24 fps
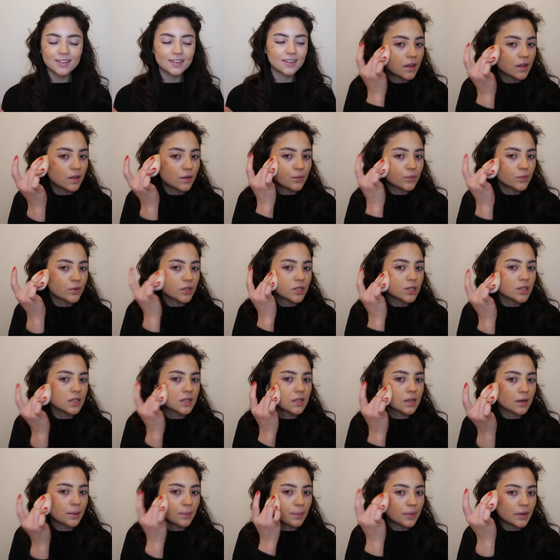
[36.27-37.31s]
And then we're
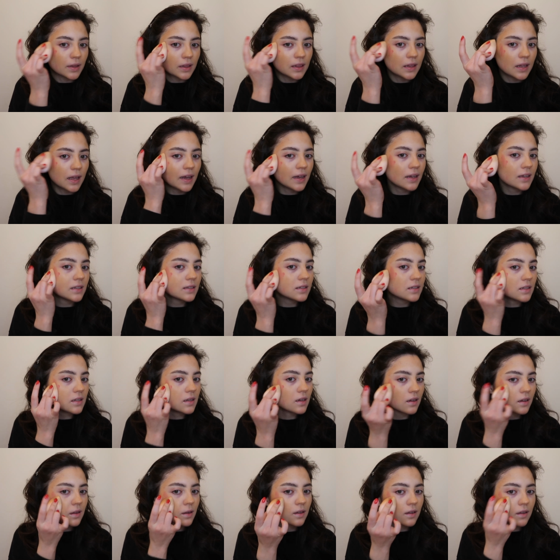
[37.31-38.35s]
just going to blend,
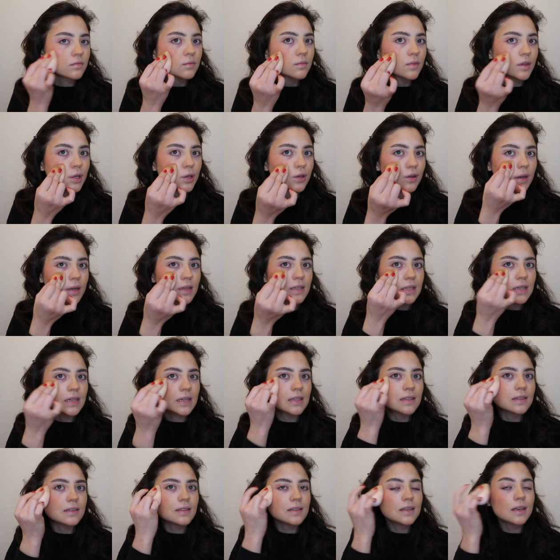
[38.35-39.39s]
and you guys
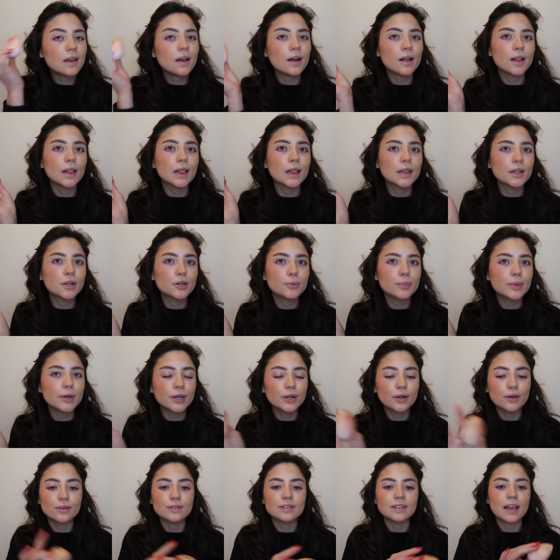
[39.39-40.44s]
can see a little
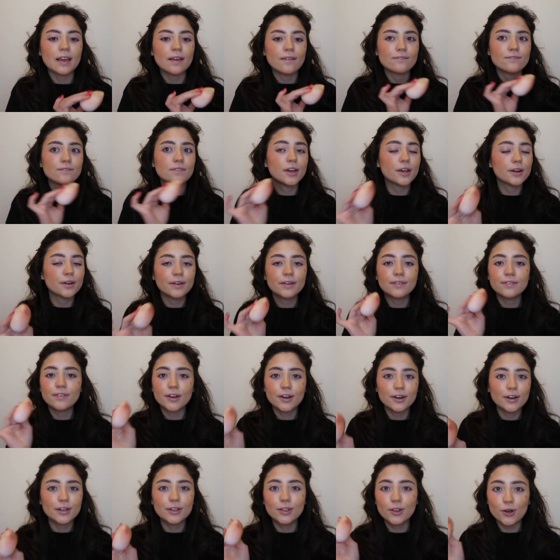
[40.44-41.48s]
bit goes a very,
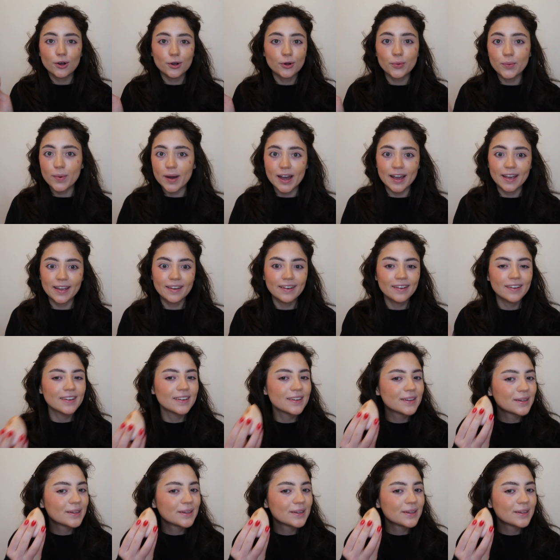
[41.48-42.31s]
very long way.